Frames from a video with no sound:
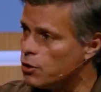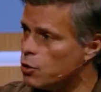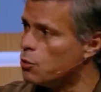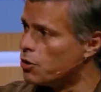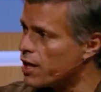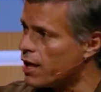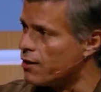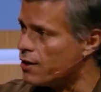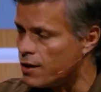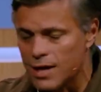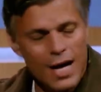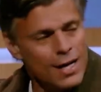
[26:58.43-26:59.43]
you will get
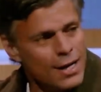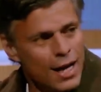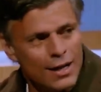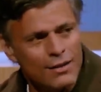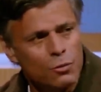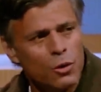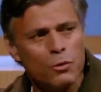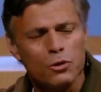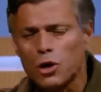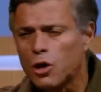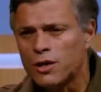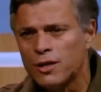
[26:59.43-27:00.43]
there. And as we
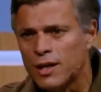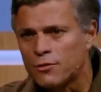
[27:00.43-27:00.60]
were talking